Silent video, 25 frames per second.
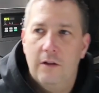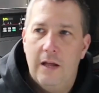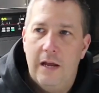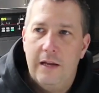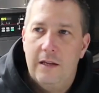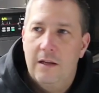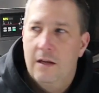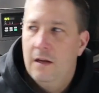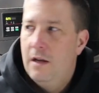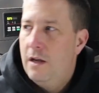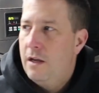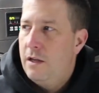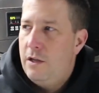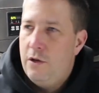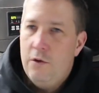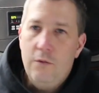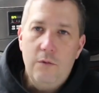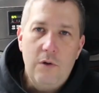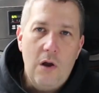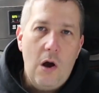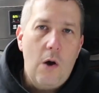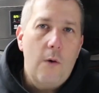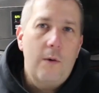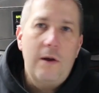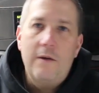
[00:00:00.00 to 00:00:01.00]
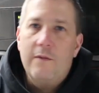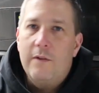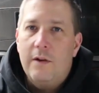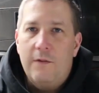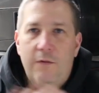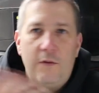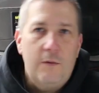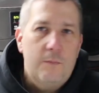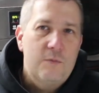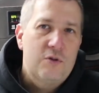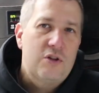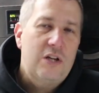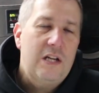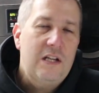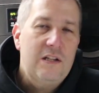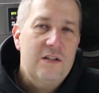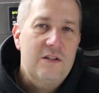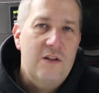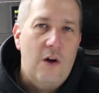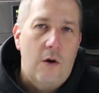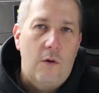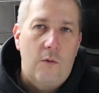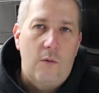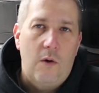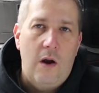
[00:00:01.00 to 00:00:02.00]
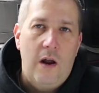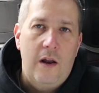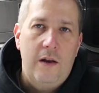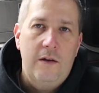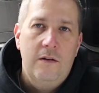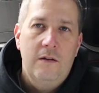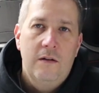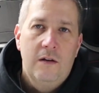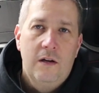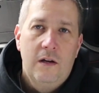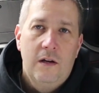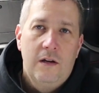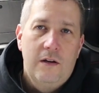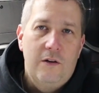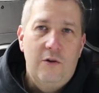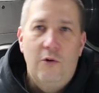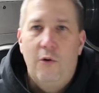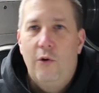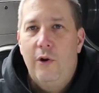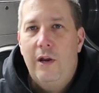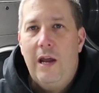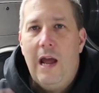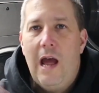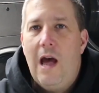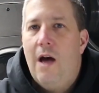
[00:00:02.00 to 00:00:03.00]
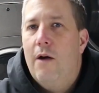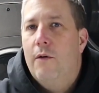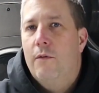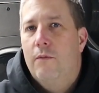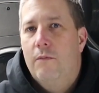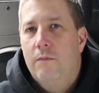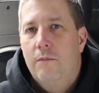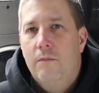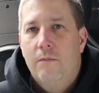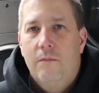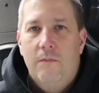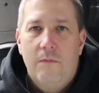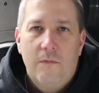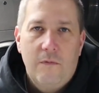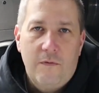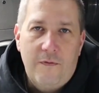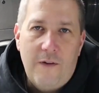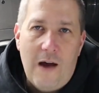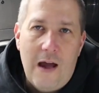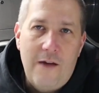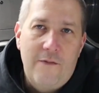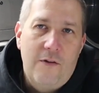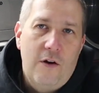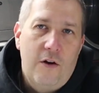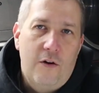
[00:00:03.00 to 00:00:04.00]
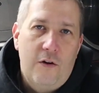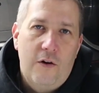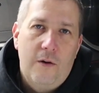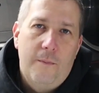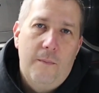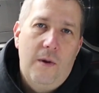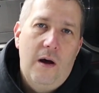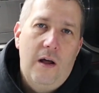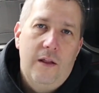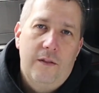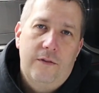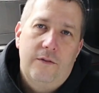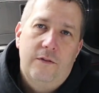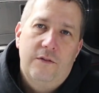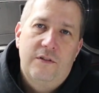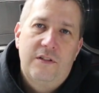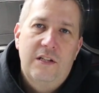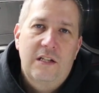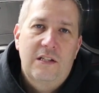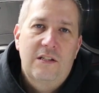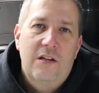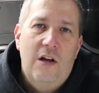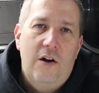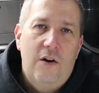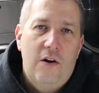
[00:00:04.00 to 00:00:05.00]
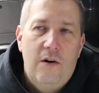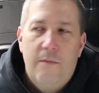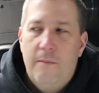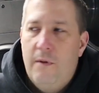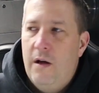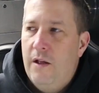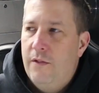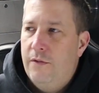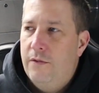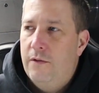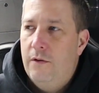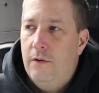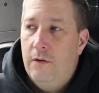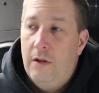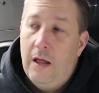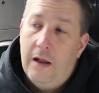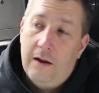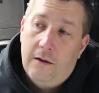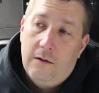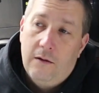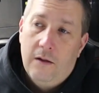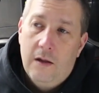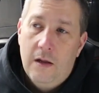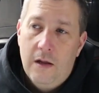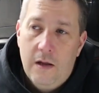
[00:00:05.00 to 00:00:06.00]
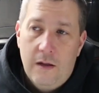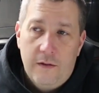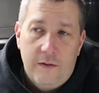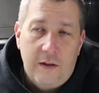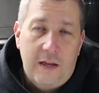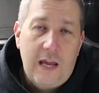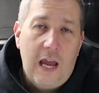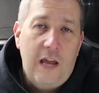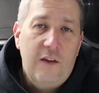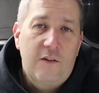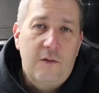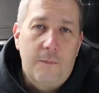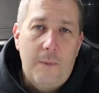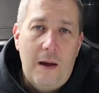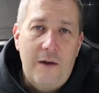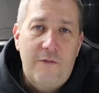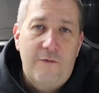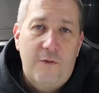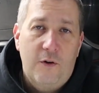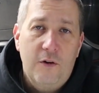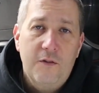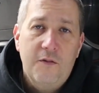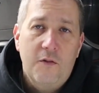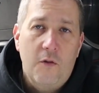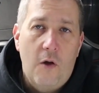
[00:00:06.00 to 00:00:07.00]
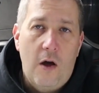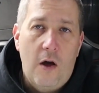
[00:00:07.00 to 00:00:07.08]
Like, you know, even if your machines don't run, you're only out $500 a month or $600 a month. Or like the case of my first